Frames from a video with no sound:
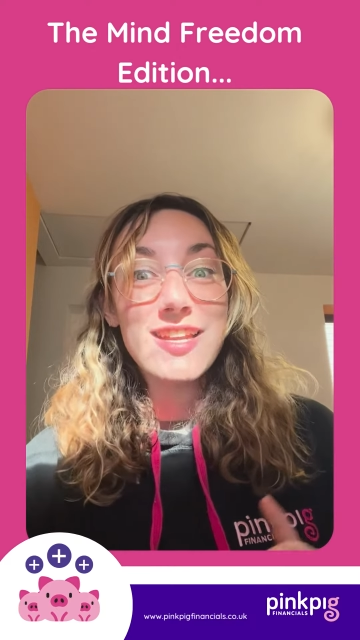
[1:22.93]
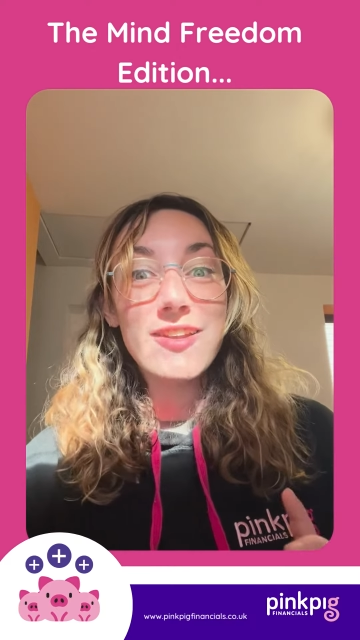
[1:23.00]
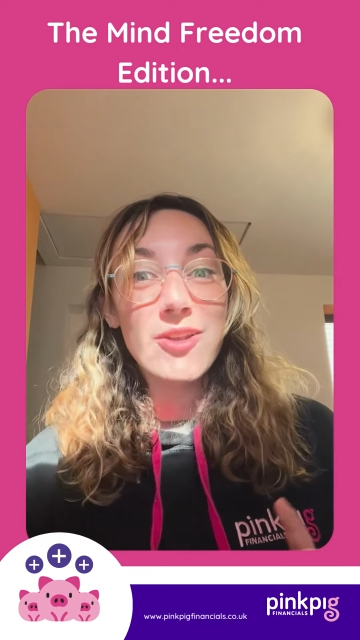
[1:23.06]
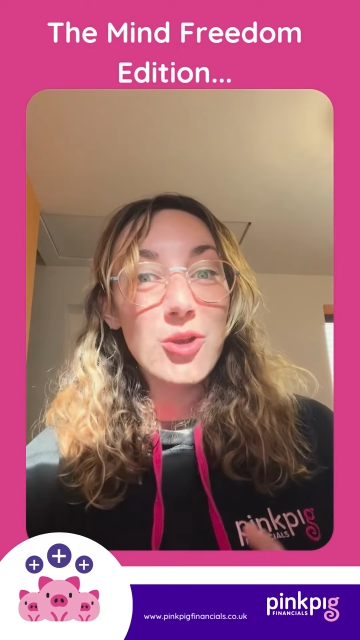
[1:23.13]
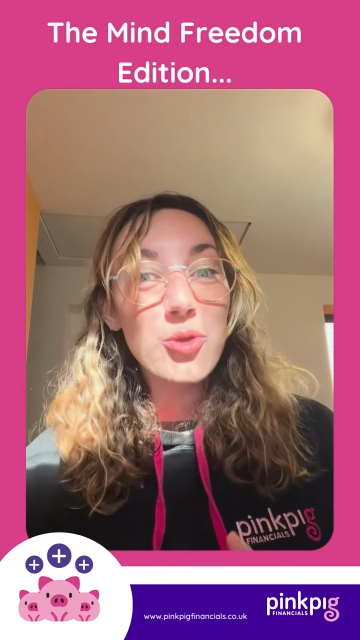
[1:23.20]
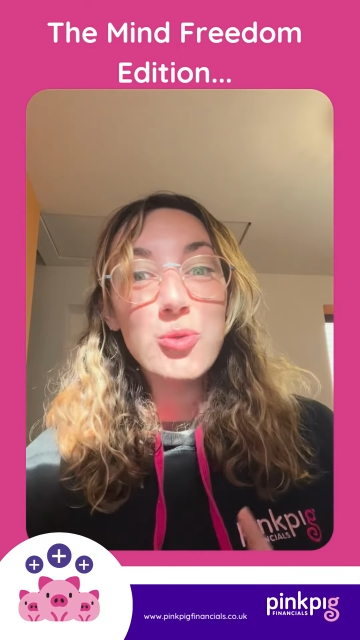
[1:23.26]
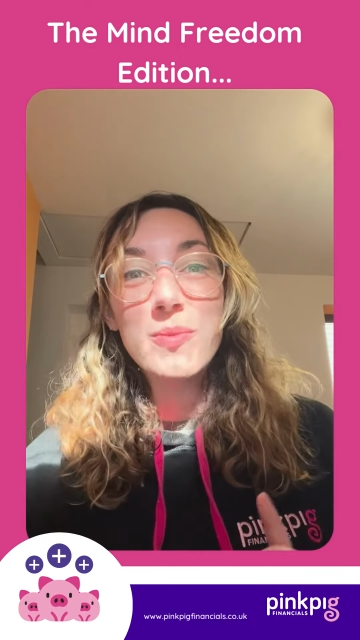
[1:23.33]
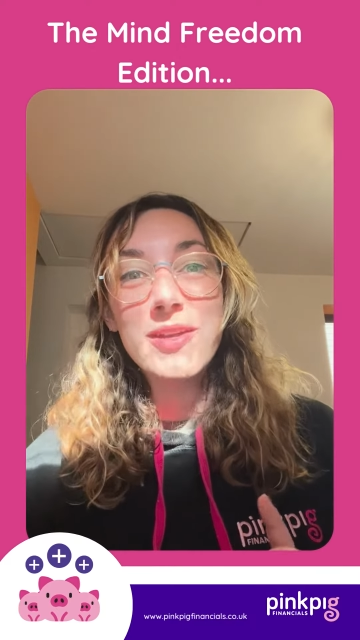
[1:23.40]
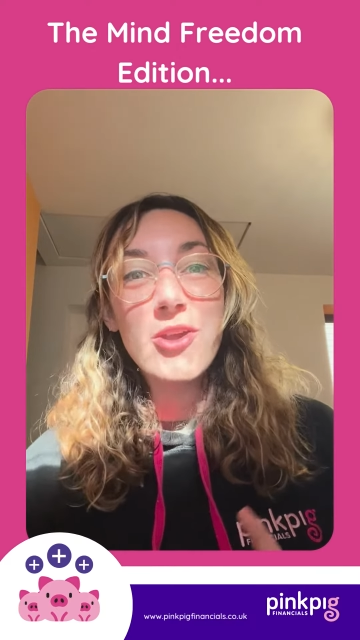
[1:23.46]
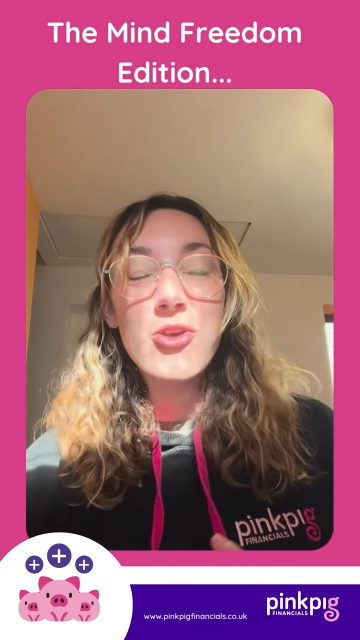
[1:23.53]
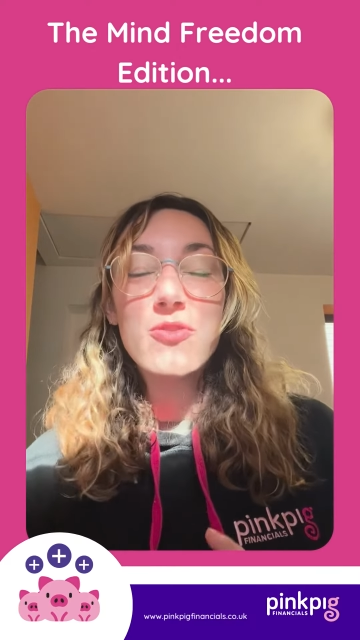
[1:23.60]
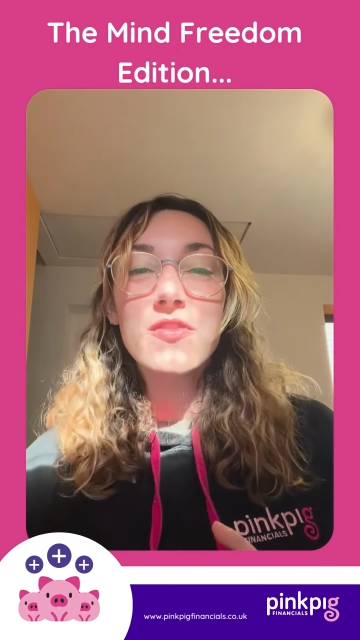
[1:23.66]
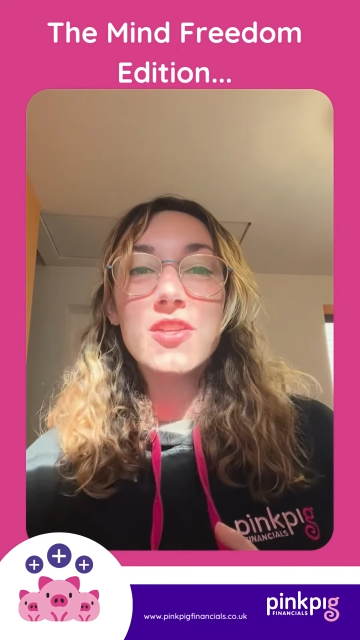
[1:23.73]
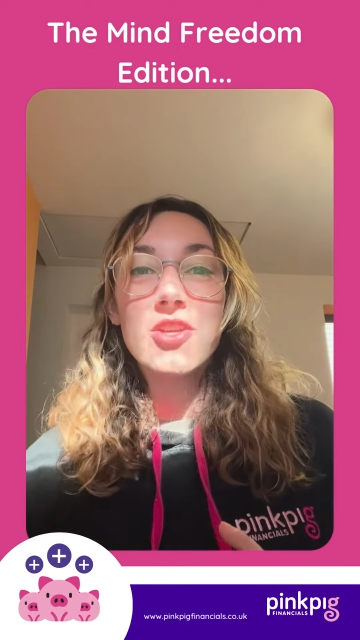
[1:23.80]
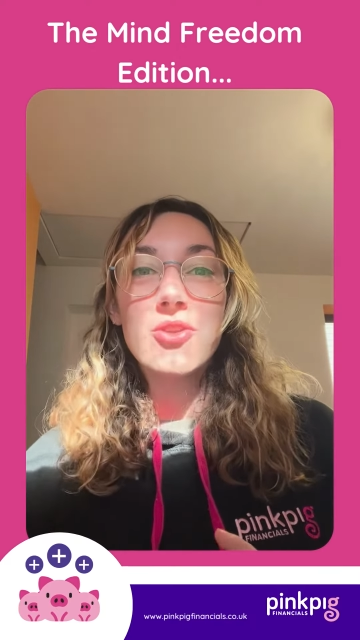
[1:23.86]
looming
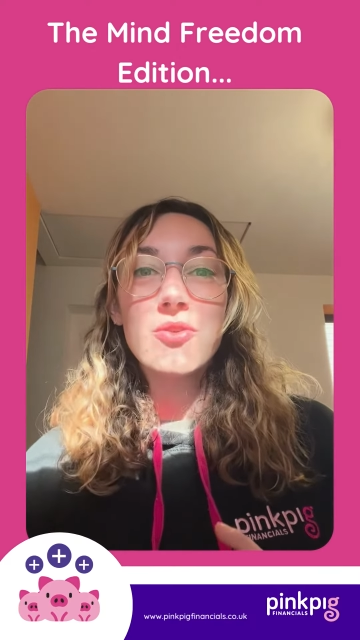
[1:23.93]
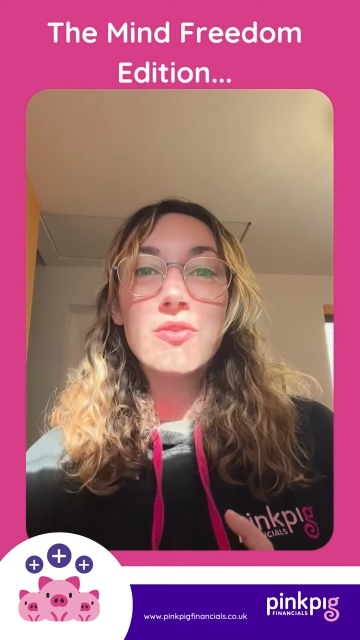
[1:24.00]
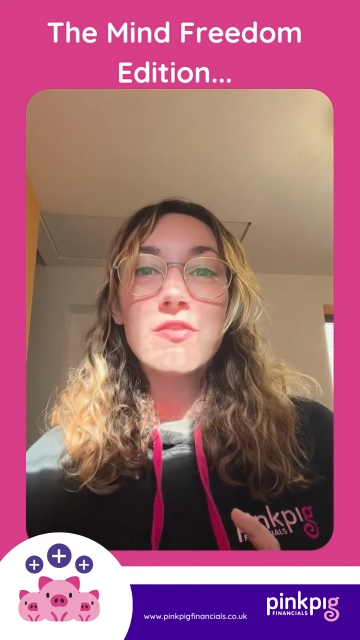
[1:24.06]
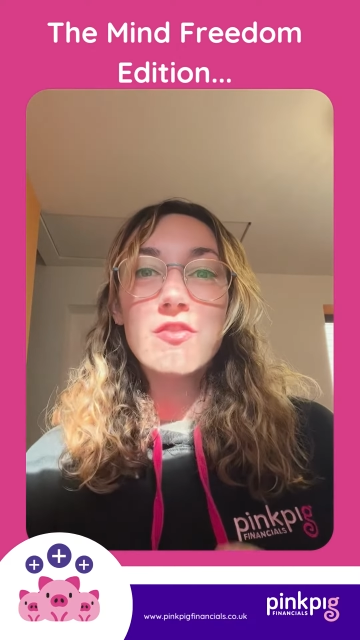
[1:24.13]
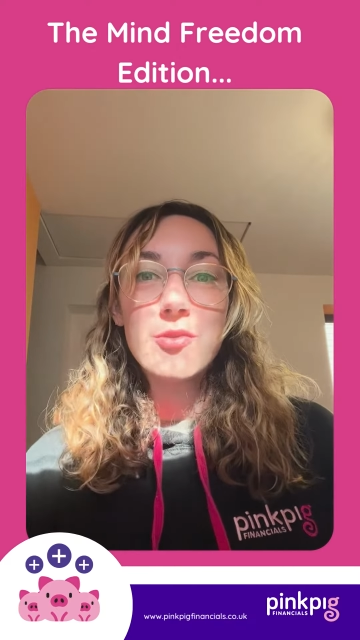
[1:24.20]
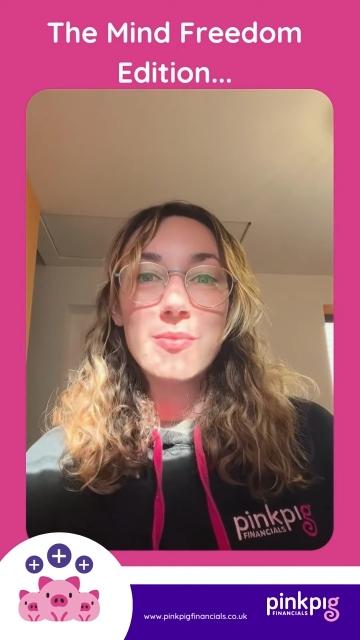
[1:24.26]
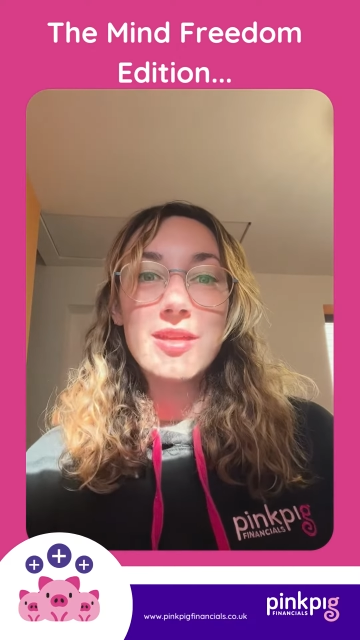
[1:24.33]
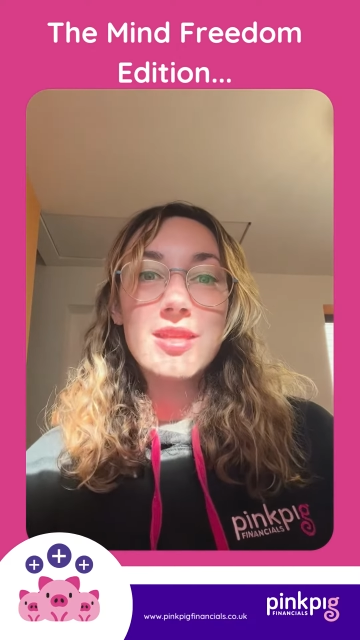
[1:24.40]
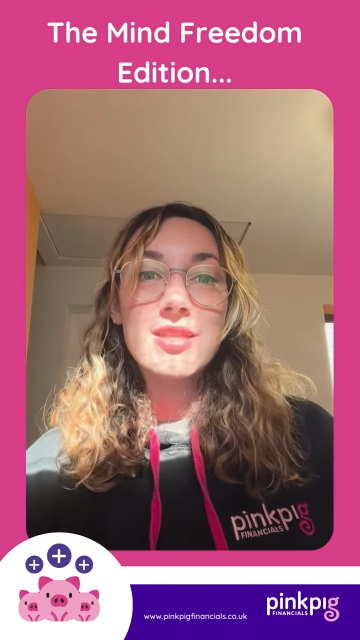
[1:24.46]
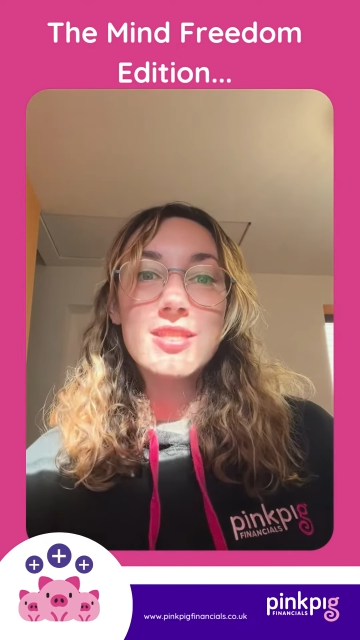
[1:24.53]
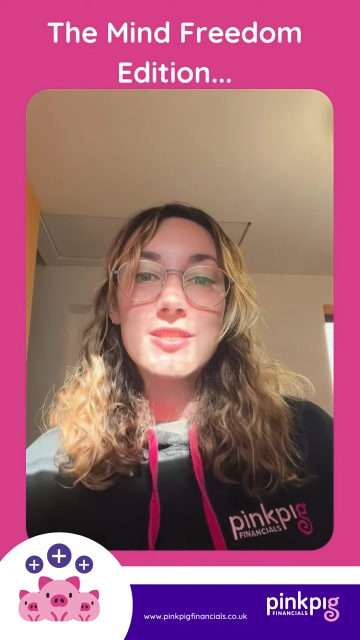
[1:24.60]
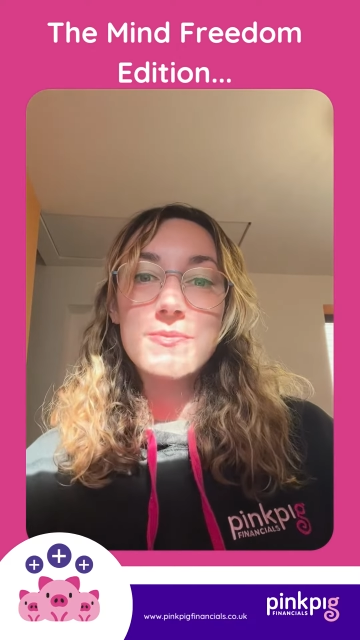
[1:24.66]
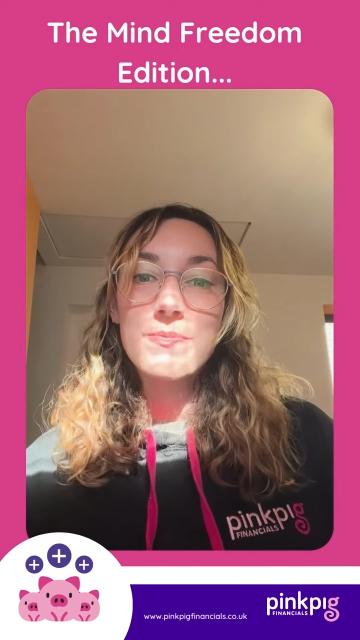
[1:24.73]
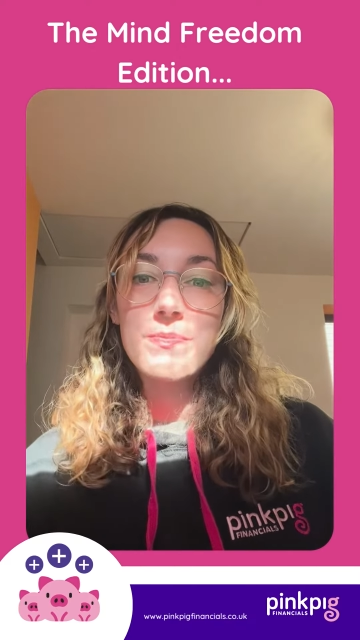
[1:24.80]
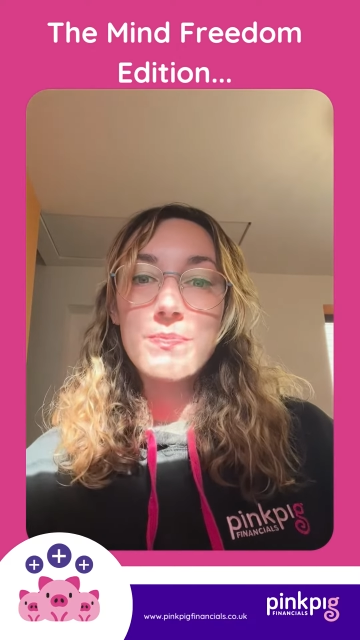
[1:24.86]
over you for months?